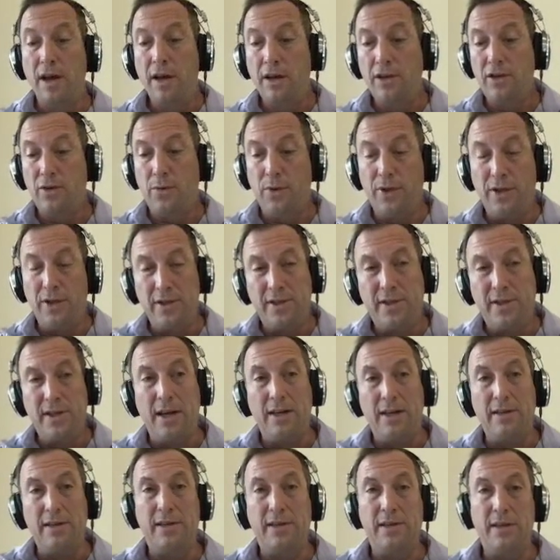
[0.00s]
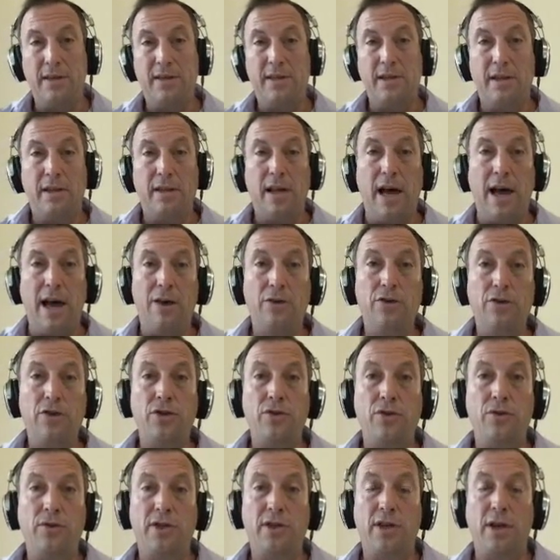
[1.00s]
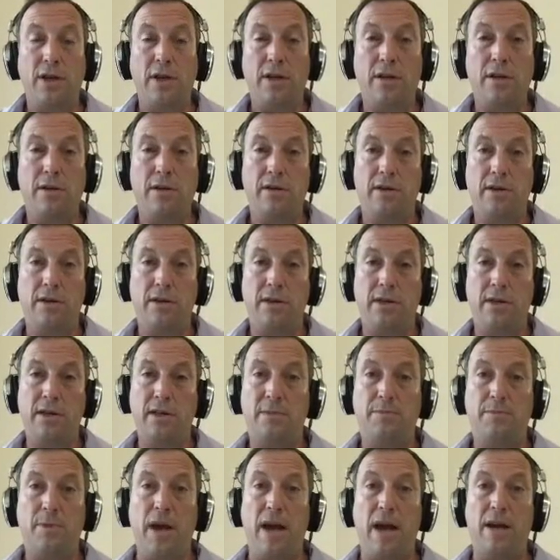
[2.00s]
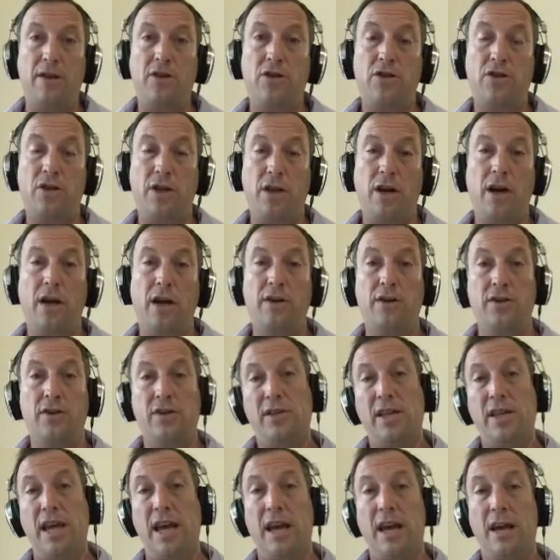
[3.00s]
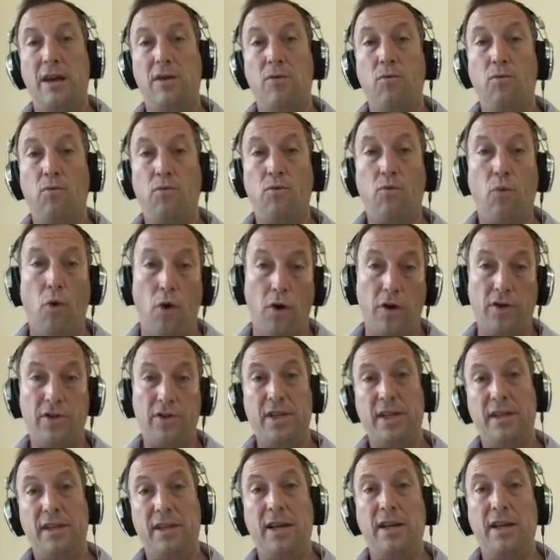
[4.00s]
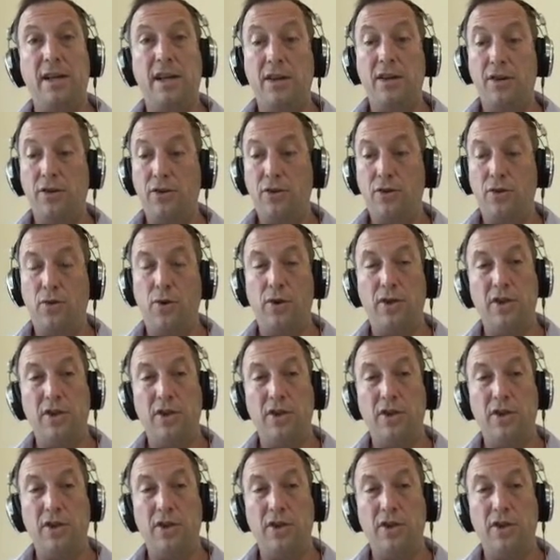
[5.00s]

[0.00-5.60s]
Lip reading: So what this does is this allows you to dispatch to understand works that they need to do.